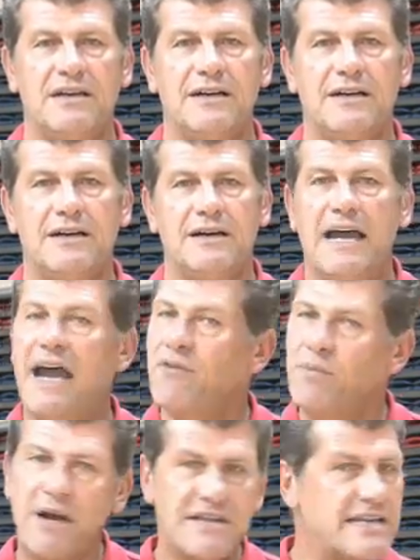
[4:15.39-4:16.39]
Uh,
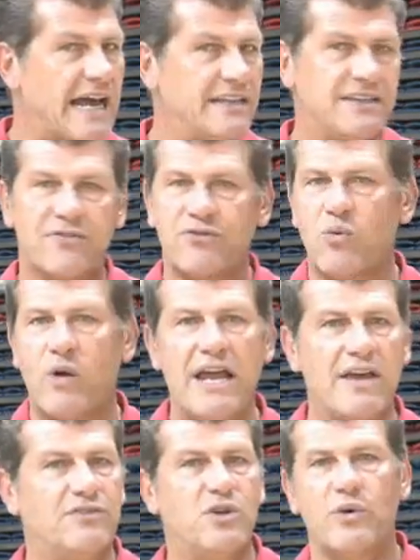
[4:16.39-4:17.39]
everybody's got a different
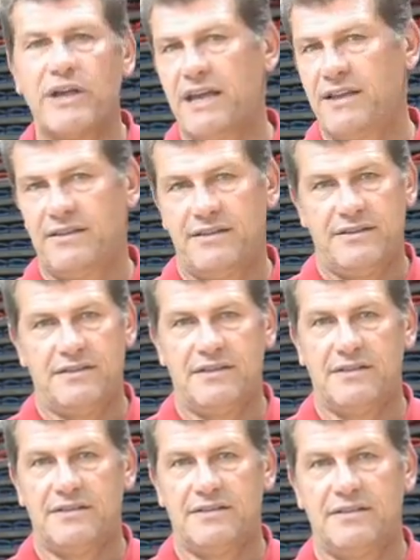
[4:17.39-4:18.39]
way of doing it.
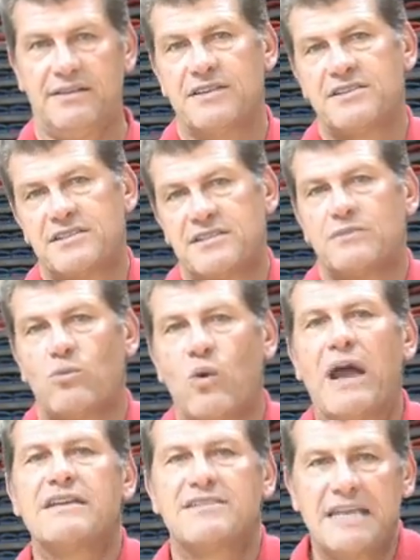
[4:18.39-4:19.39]
Uh, this
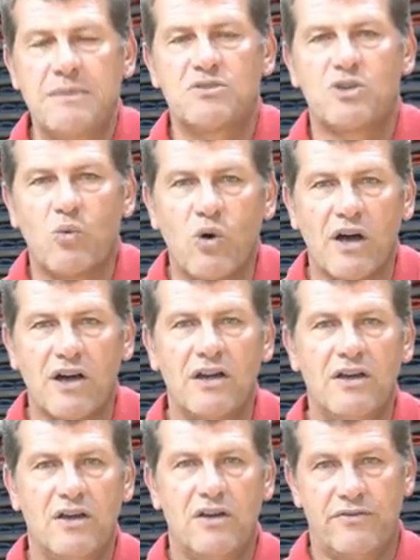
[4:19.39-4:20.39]
way seems to work
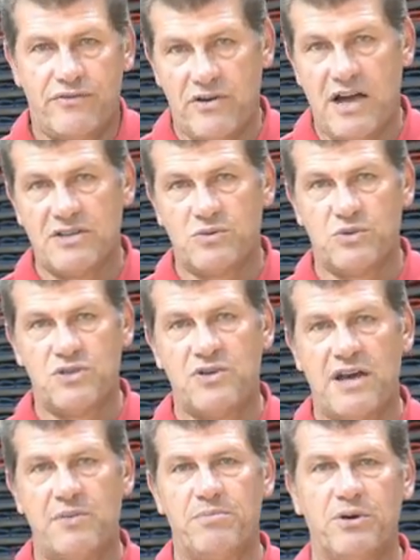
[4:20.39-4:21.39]
for us. We're
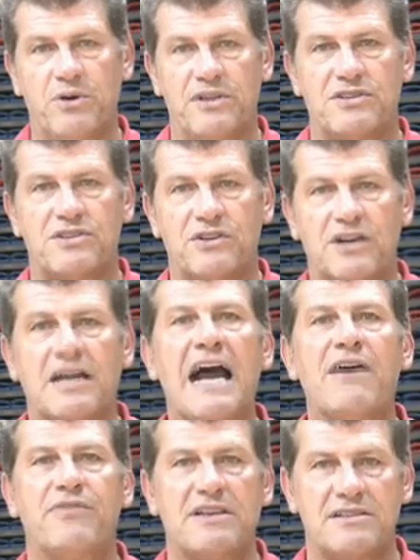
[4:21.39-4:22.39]
trying to build a certain
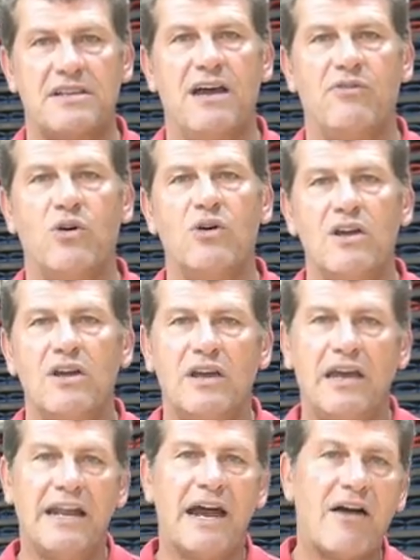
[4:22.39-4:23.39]
confidence level
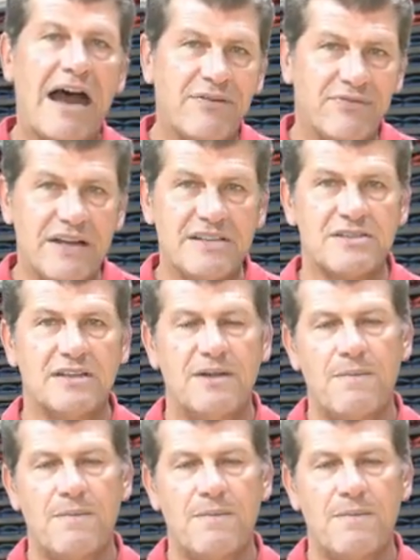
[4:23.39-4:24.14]
in our offense.